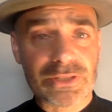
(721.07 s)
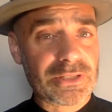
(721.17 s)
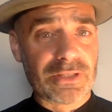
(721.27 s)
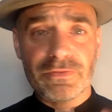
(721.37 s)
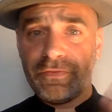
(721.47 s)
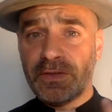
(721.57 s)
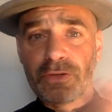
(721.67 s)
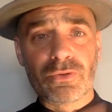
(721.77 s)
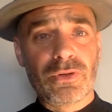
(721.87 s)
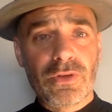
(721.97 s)
It's going to
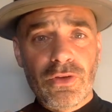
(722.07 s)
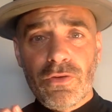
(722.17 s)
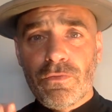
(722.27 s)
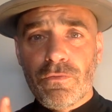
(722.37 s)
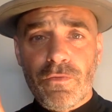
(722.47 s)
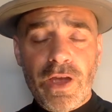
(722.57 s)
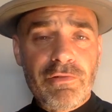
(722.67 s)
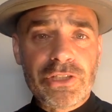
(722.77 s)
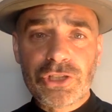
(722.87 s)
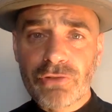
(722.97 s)
feel
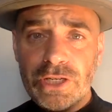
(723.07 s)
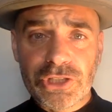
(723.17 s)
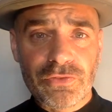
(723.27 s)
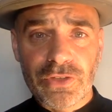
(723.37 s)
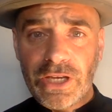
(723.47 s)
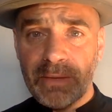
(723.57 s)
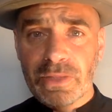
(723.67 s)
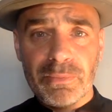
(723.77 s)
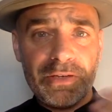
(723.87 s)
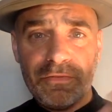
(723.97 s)
very strange for them.
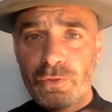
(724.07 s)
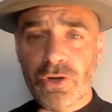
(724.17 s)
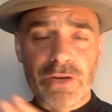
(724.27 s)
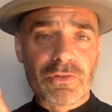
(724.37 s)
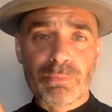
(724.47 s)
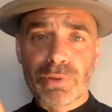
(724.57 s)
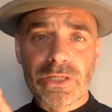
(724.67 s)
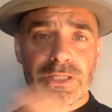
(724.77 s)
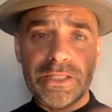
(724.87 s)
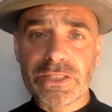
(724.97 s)
They may feel kind of
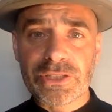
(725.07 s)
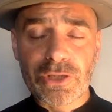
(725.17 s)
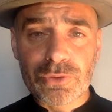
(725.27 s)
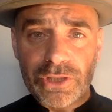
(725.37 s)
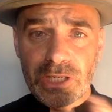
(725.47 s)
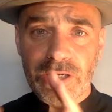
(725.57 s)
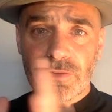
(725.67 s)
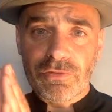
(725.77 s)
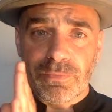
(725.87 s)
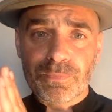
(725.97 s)
completely
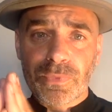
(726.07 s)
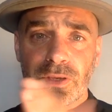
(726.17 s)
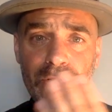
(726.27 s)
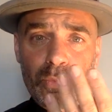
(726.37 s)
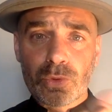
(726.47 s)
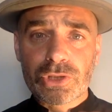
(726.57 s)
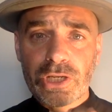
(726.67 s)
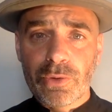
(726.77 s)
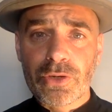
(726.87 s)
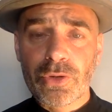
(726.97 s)
dissociated from what's
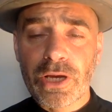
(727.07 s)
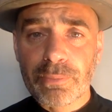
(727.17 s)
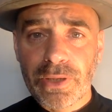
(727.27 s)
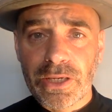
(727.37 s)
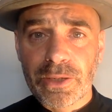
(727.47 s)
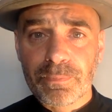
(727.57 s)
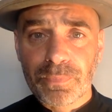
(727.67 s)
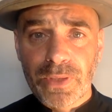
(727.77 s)
going on up here.